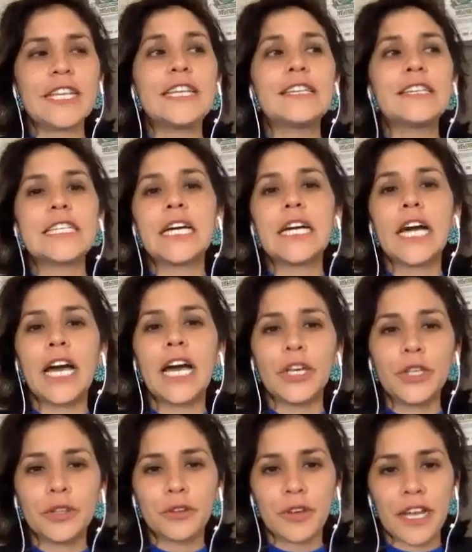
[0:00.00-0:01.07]
It is a
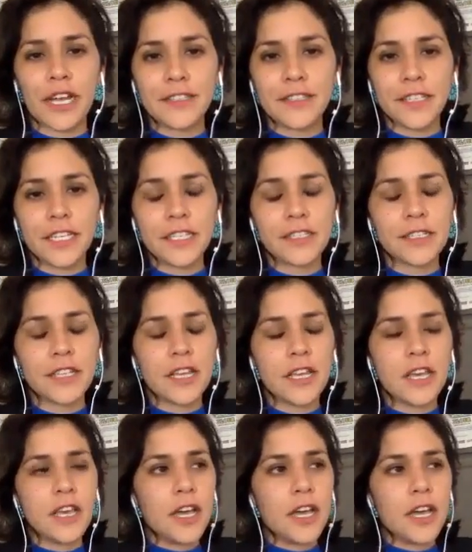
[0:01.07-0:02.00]
health crisis.